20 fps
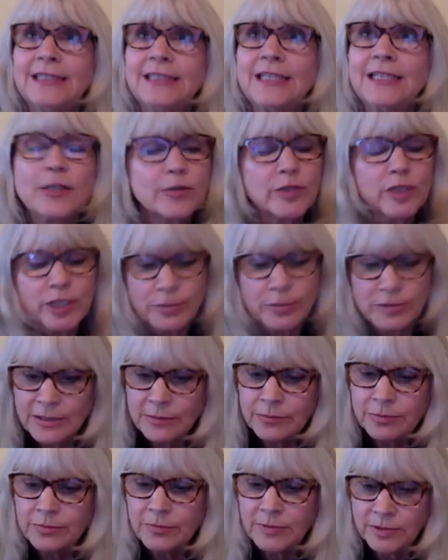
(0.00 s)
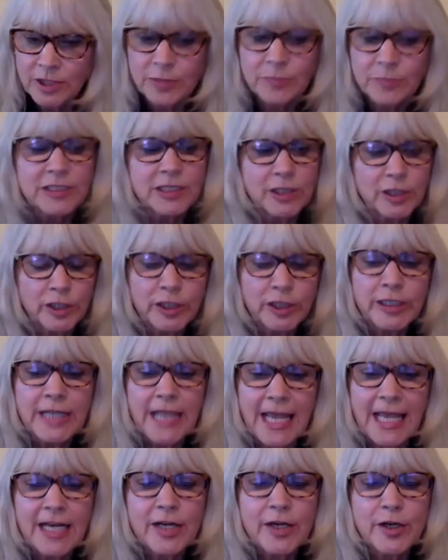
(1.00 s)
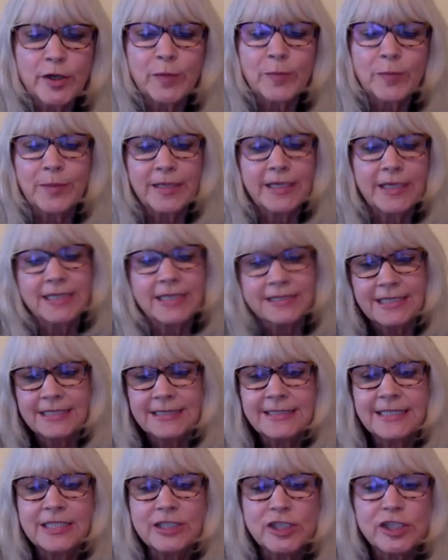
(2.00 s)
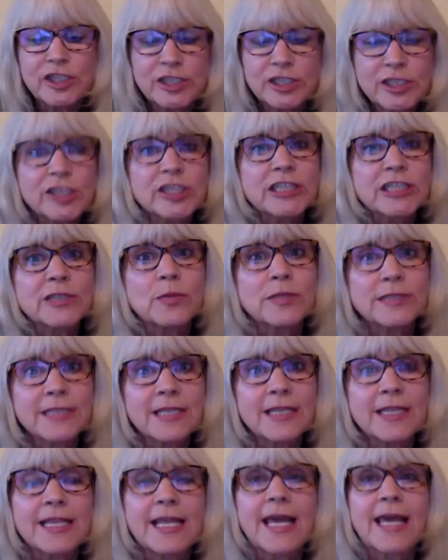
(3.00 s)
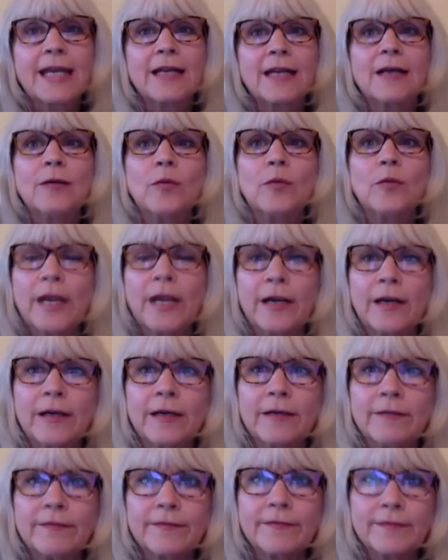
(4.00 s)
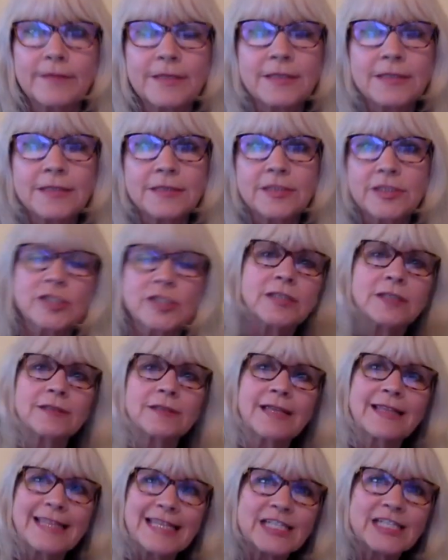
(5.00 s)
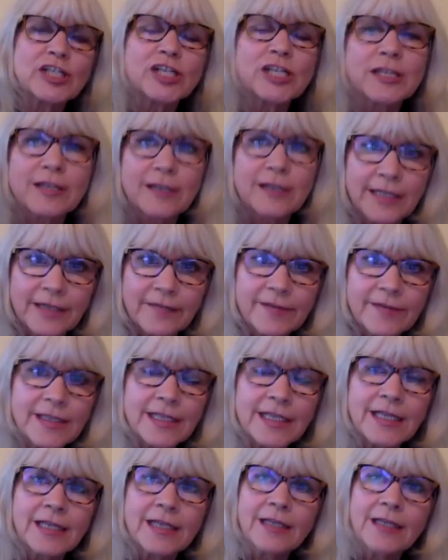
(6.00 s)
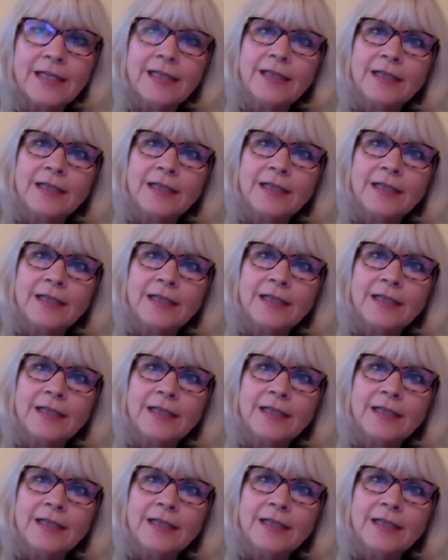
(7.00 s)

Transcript: you know, she was a, she was a good editor, but as I said, she just wasn't that aware of, she, I think she thought everything